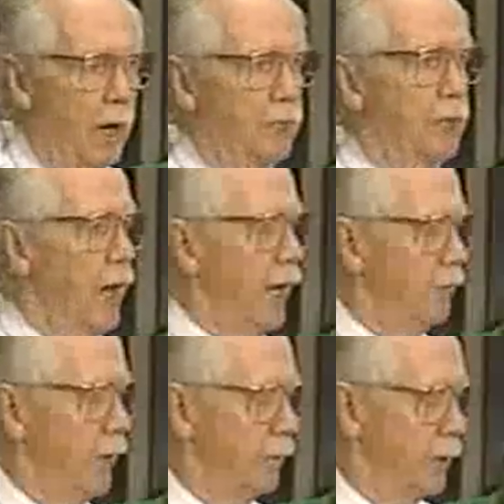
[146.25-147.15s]
After that,
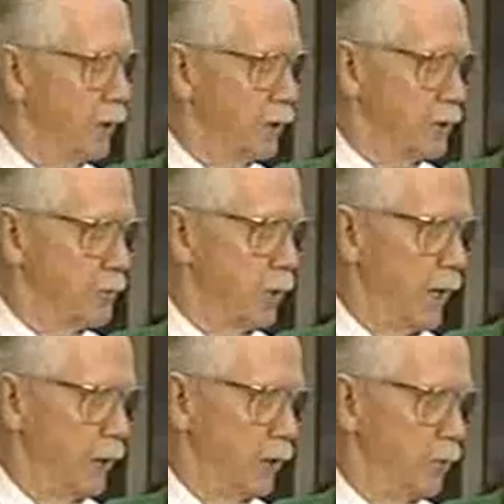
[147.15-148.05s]
it may begin to
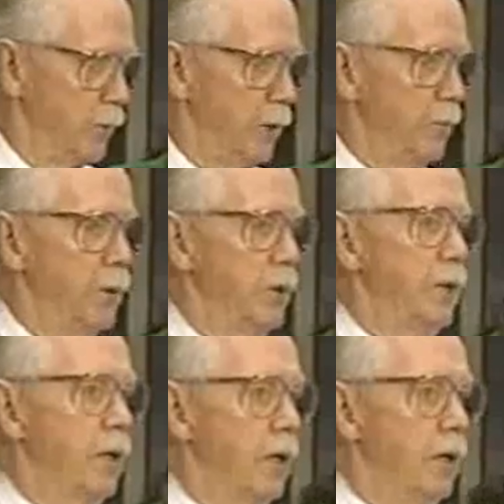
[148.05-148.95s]
subside a little bit,
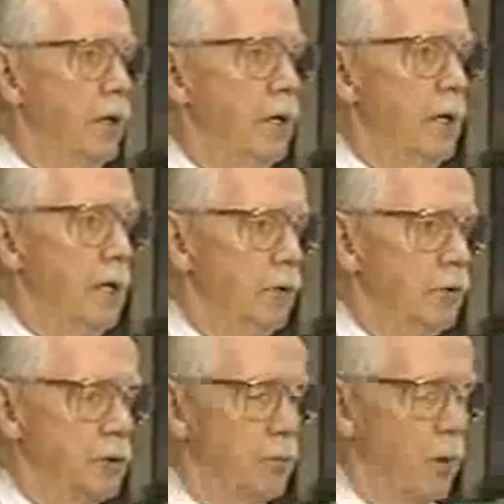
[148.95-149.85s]
but
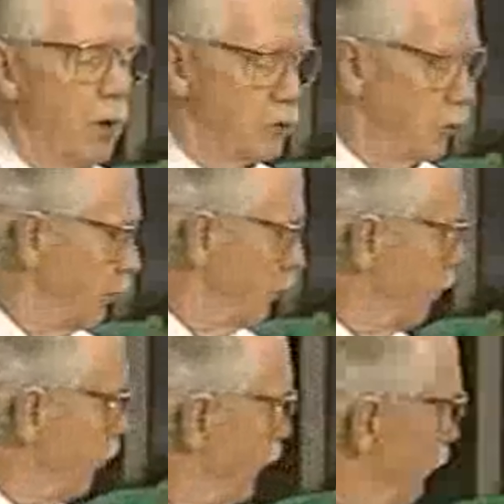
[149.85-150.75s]
there's some also,
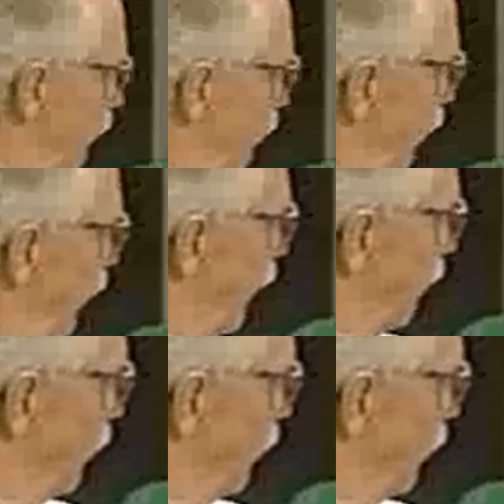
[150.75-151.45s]
we point out